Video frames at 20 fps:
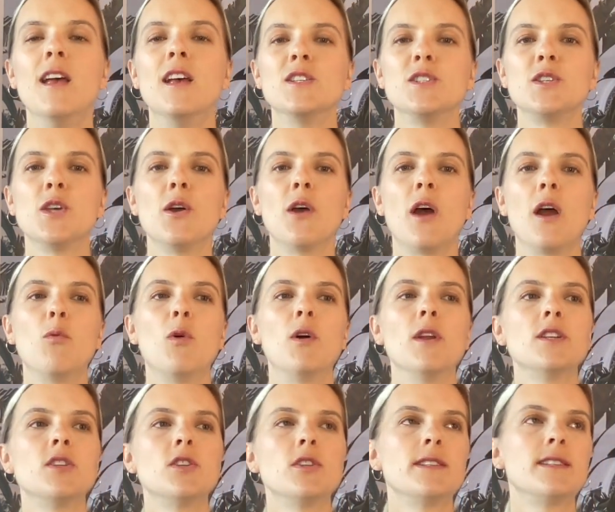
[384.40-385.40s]
So I want
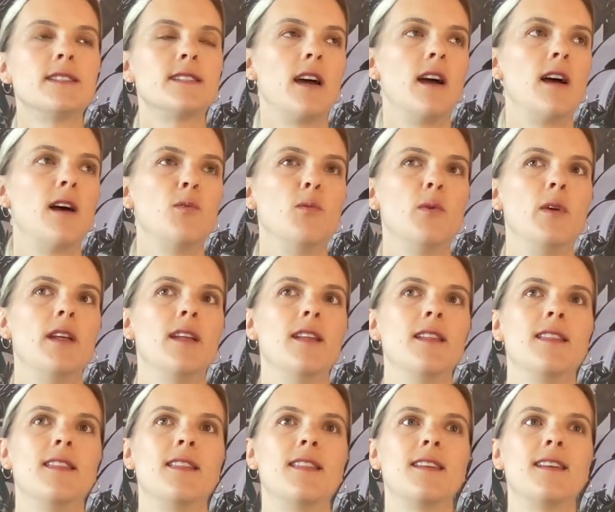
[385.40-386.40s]
to just start
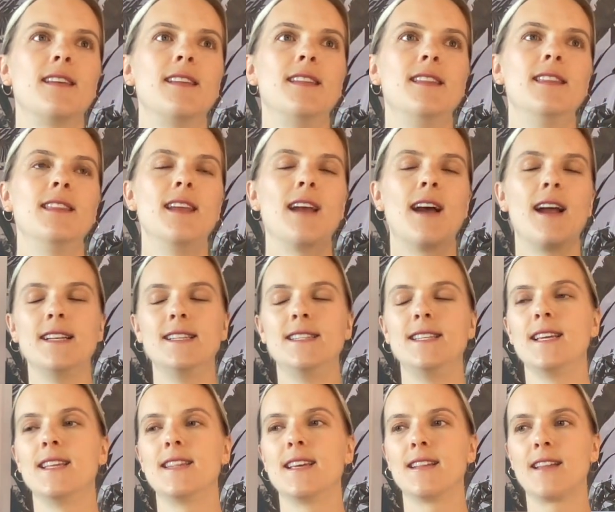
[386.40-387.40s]
with the
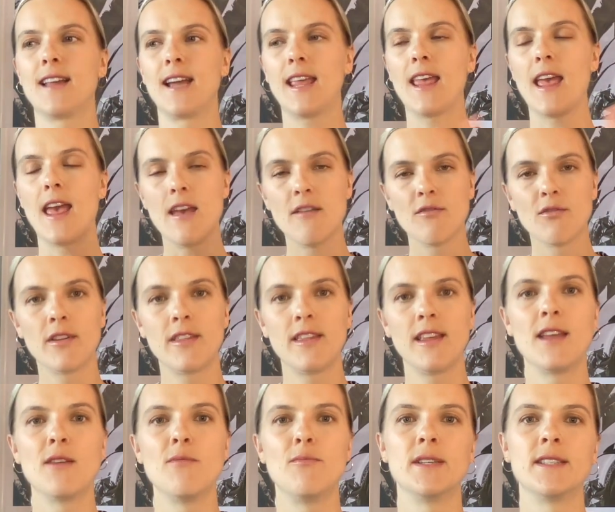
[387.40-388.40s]
idea that like
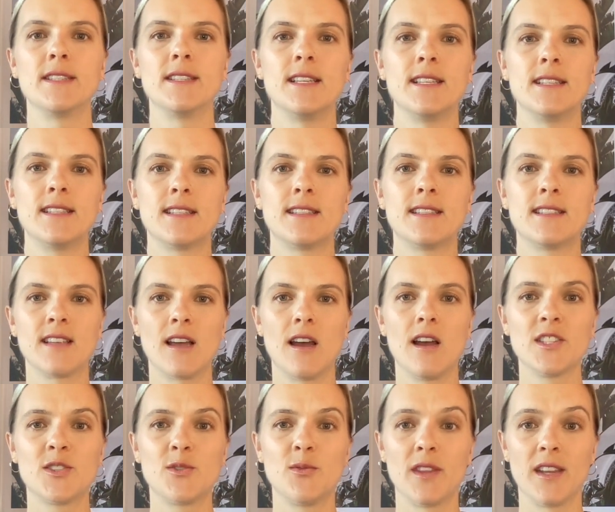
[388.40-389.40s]
everything in business
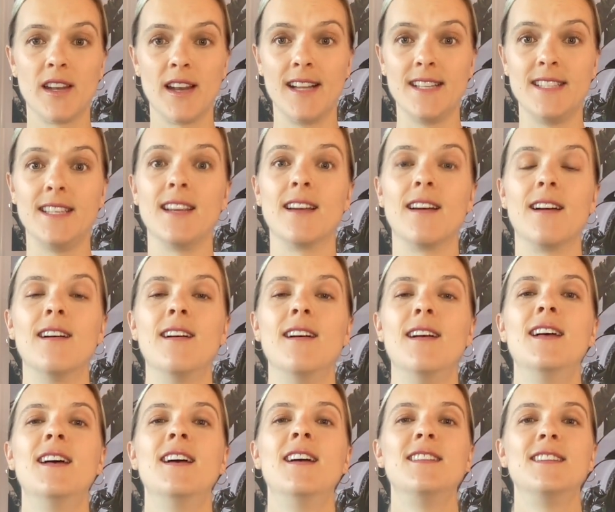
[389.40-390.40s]
starts with an idea.
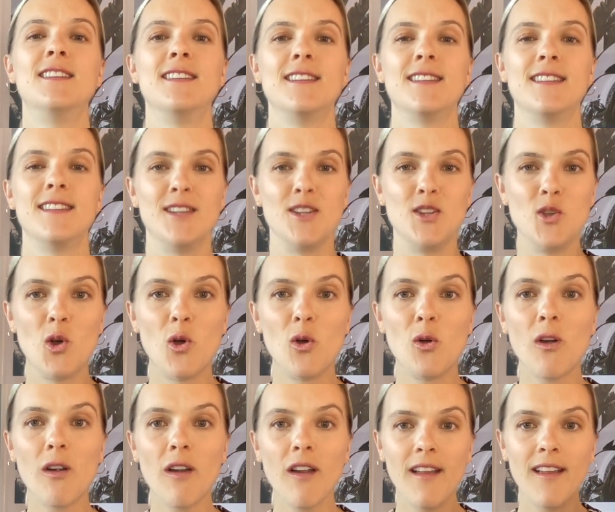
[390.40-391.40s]

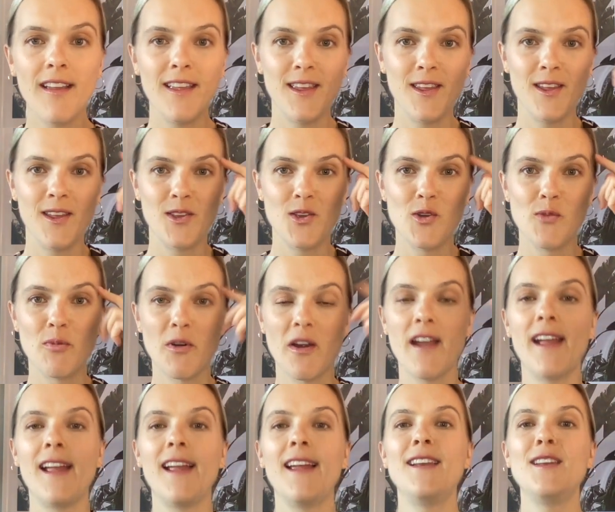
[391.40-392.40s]
Your
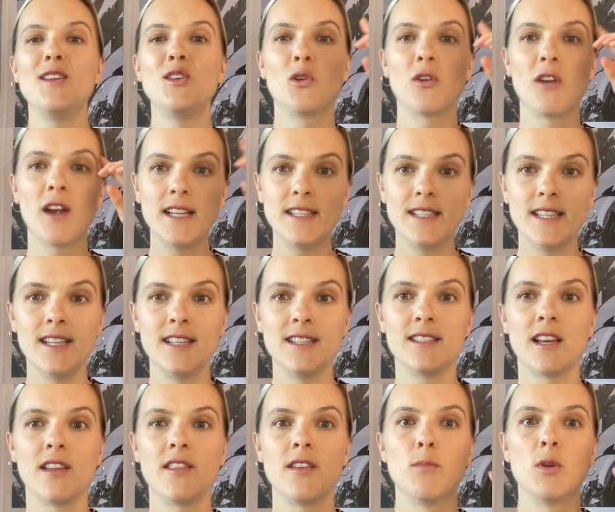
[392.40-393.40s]
brain, your ideas
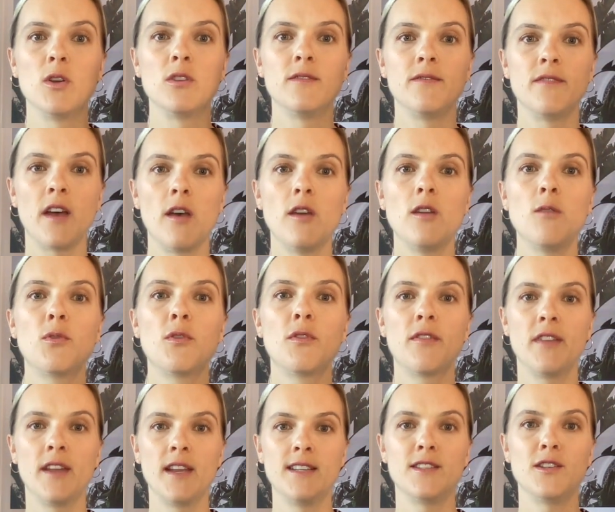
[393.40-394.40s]
are the most valuable
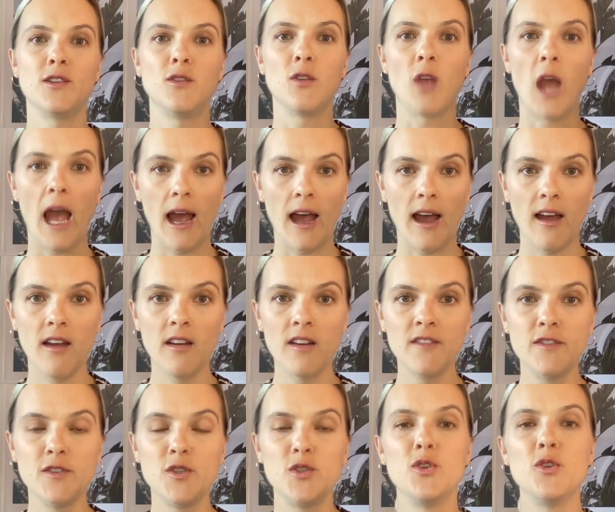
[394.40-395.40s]
things that you
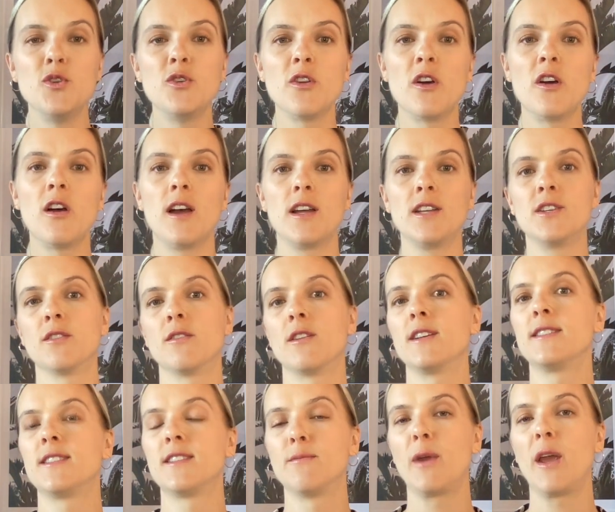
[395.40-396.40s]
have. Do not
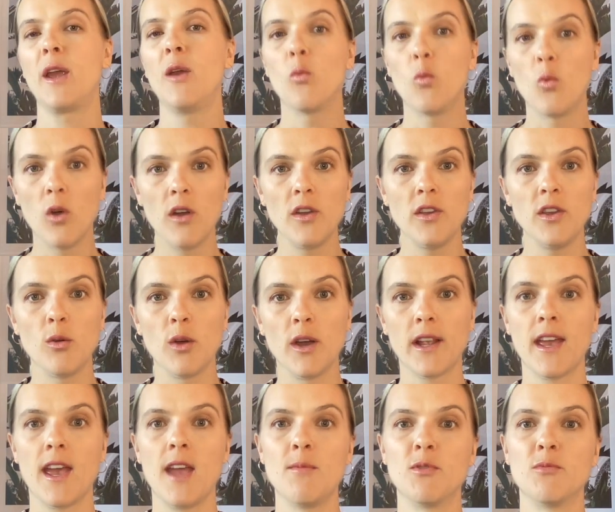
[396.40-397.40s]
underestimate what you are
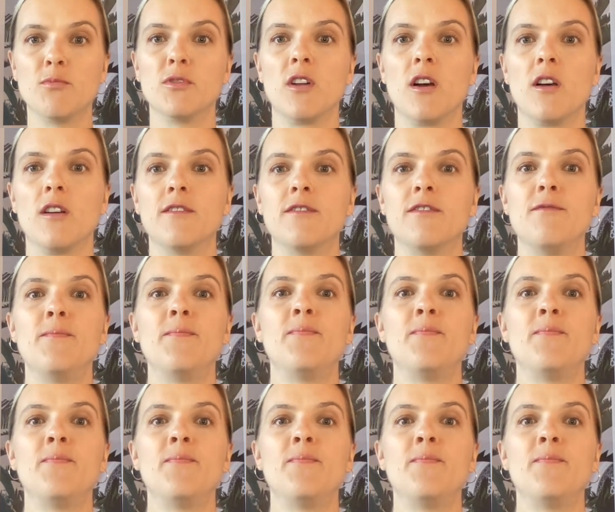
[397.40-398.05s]
capable of.